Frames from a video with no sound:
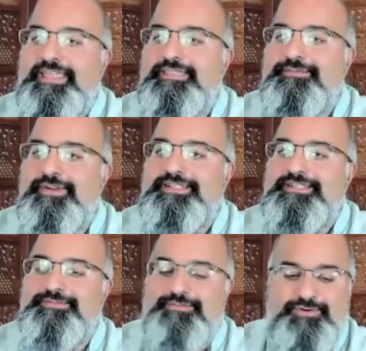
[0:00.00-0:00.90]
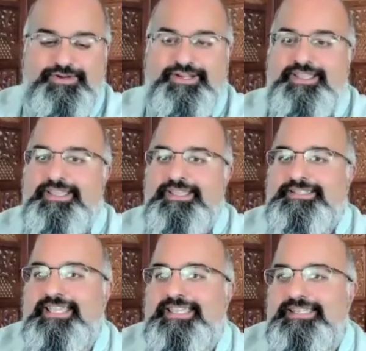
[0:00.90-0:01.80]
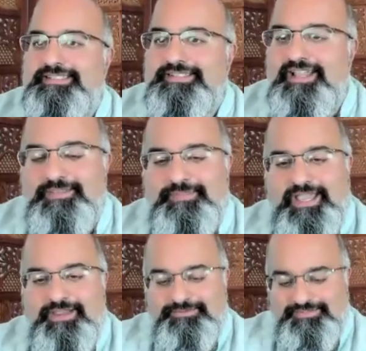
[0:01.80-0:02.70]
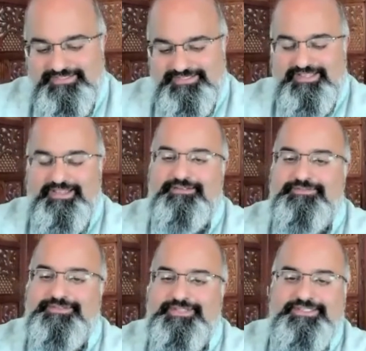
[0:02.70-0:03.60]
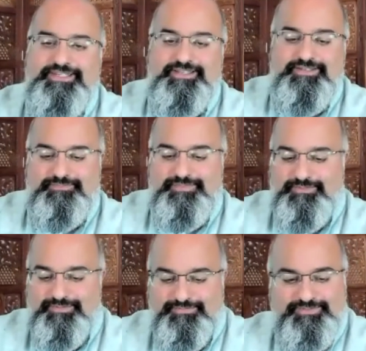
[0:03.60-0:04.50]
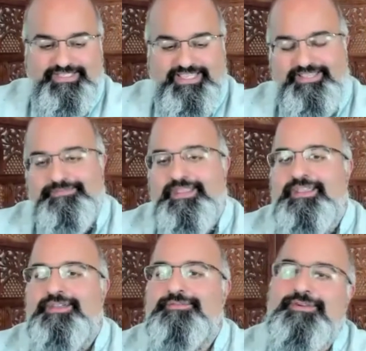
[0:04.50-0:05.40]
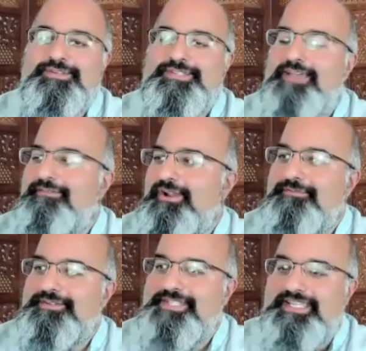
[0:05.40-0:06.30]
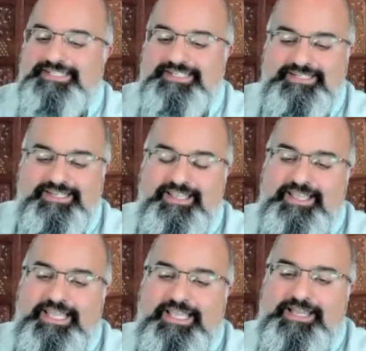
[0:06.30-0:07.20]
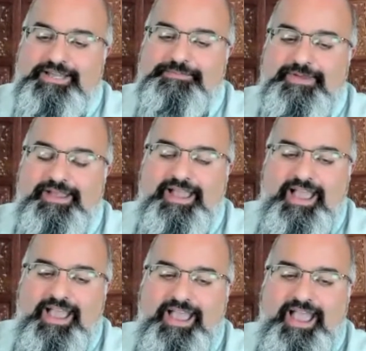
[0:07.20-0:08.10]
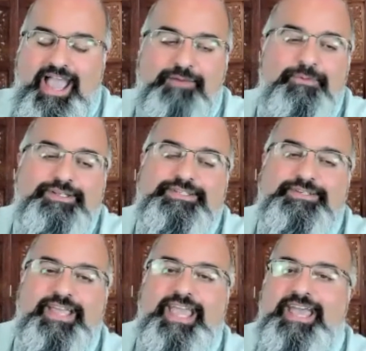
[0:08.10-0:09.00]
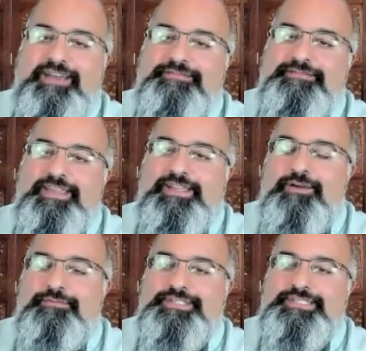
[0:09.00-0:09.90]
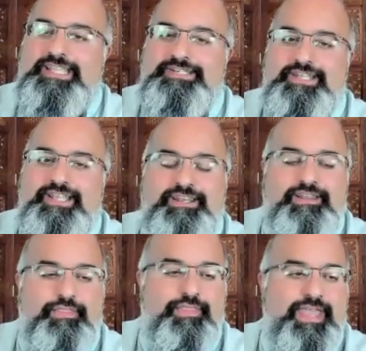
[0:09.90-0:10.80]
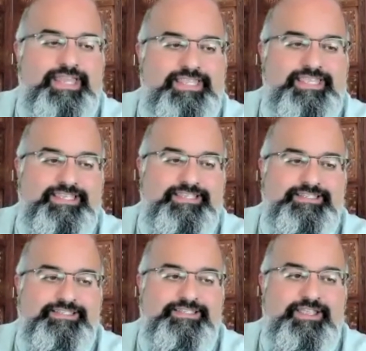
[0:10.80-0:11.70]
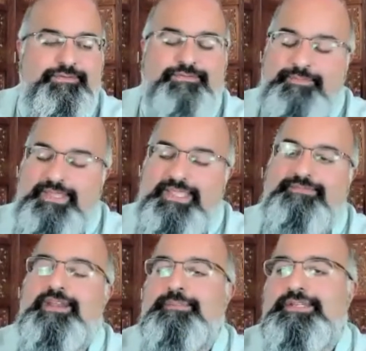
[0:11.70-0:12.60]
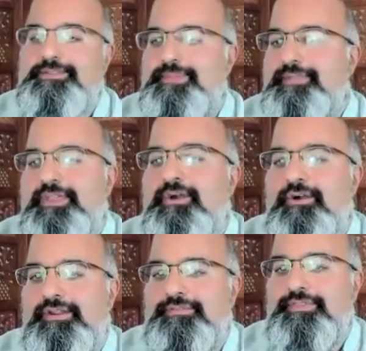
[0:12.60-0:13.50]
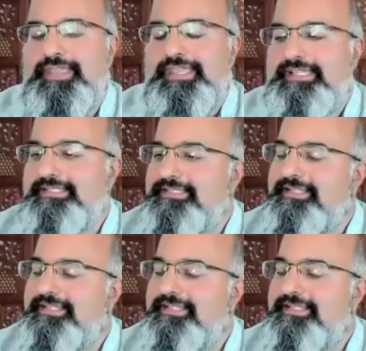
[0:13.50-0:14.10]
you, friends, for taking time out of such a beautiful day for us to have a conversation. Um, I want to have a conversation that is, for me, very much about the heart of things.